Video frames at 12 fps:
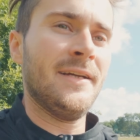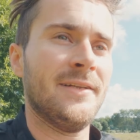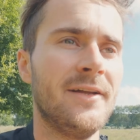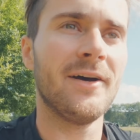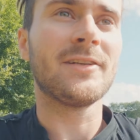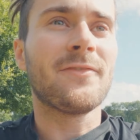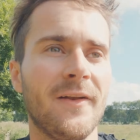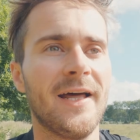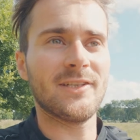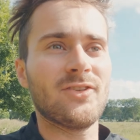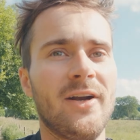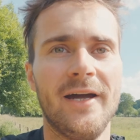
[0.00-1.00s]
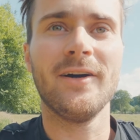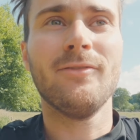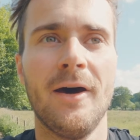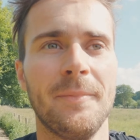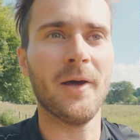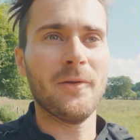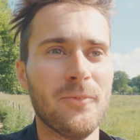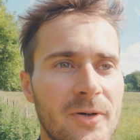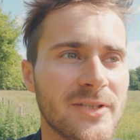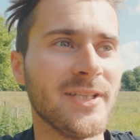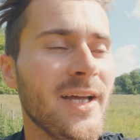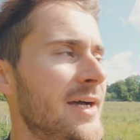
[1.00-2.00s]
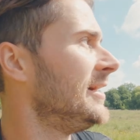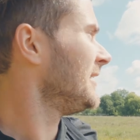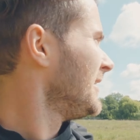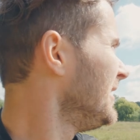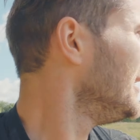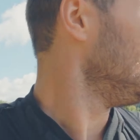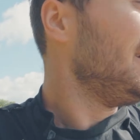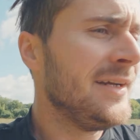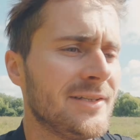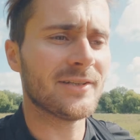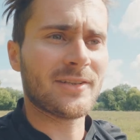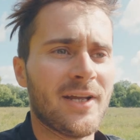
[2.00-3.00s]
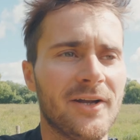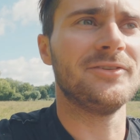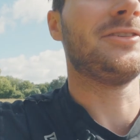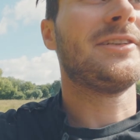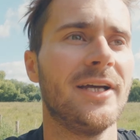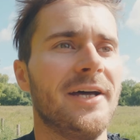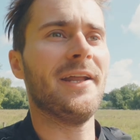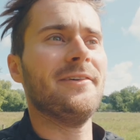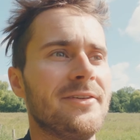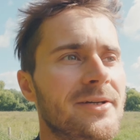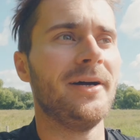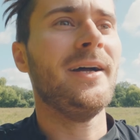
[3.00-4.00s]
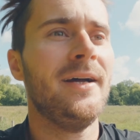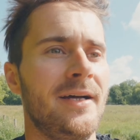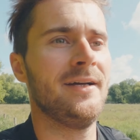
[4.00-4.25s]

Nice flat trail right by the water, just countryside everywhere.